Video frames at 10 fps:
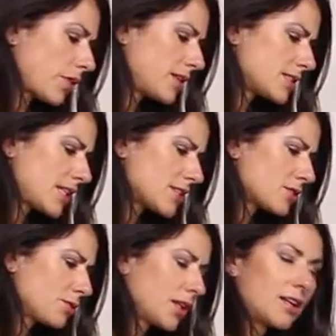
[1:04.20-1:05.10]
These days
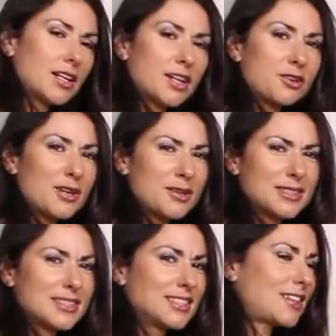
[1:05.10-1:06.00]
are really looking
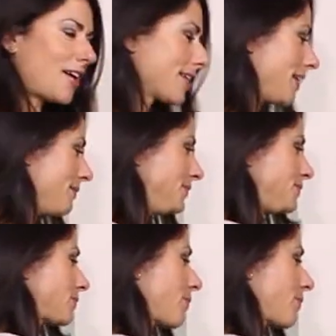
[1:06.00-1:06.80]
gross and soggy.